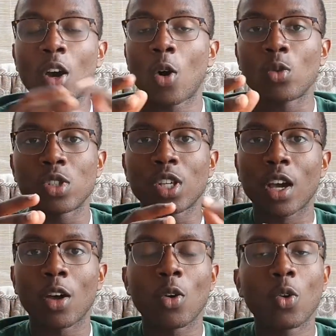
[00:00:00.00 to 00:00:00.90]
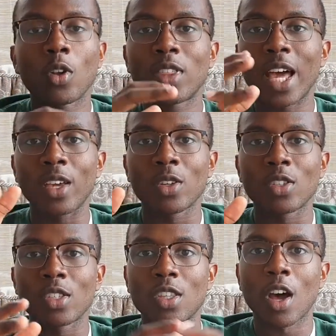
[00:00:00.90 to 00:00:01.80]
culture, all of that good
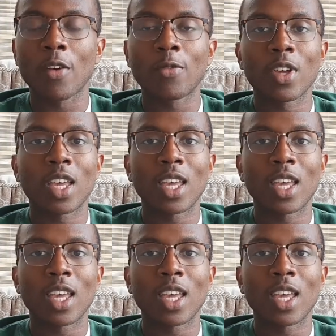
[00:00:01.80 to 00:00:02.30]
stuff.